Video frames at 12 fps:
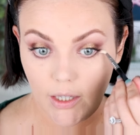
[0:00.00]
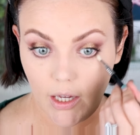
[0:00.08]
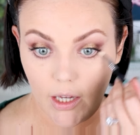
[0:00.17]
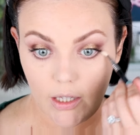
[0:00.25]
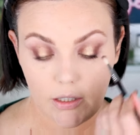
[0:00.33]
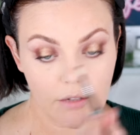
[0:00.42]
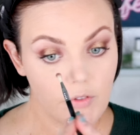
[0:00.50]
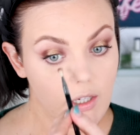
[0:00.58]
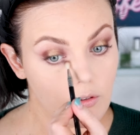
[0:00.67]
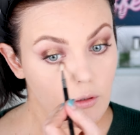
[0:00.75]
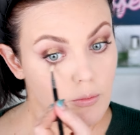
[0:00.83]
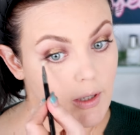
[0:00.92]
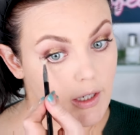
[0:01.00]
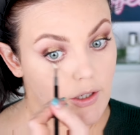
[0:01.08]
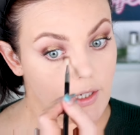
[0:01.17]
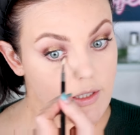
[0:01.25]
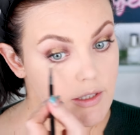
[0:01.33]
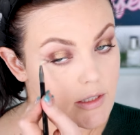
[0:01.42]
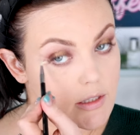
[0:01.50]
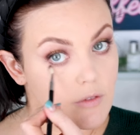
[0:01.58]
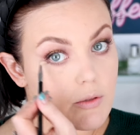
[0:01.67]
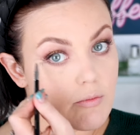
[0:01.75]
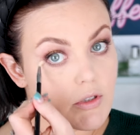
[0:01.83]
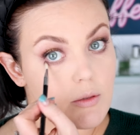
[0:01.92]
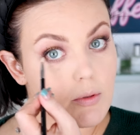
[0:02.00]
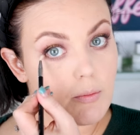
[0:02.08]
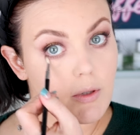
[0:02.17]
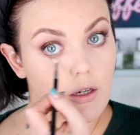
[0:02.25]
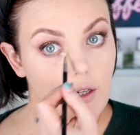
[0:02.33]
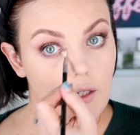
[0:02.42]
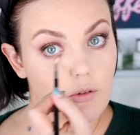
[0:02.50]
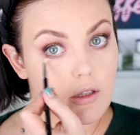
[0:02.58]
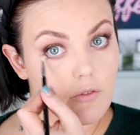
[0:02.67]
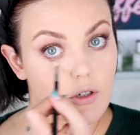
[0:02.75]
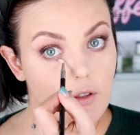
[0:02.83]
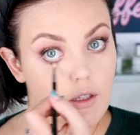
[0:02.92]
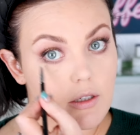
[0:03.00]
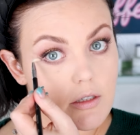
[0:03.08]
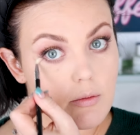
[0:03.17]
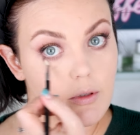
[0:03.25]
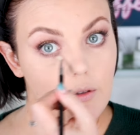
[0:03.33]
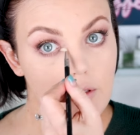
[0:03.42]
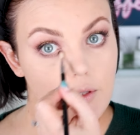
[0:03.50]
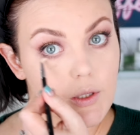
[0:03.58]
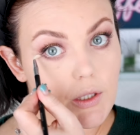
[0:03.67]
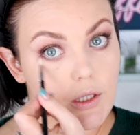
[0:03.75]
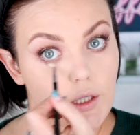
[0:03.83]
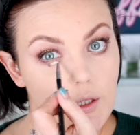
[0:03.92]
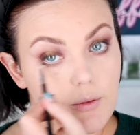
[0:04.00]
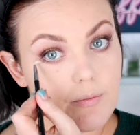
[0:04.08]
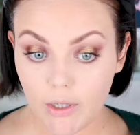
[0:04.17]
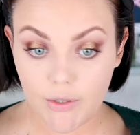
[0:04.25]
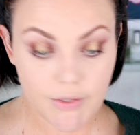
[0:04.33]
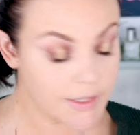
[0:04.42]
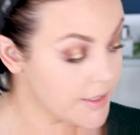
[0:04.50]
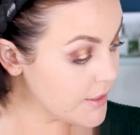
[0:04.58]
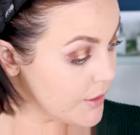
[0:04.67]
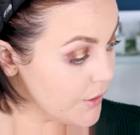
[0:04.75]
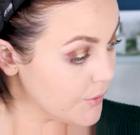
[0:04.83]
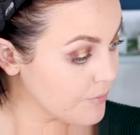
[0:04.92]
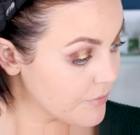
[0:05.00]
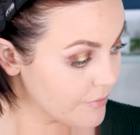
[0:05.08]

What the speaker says: yeah, and I've had a lot of migraines and stuff, so I'm just a bit behind with everything, to be honest with you. What else is new?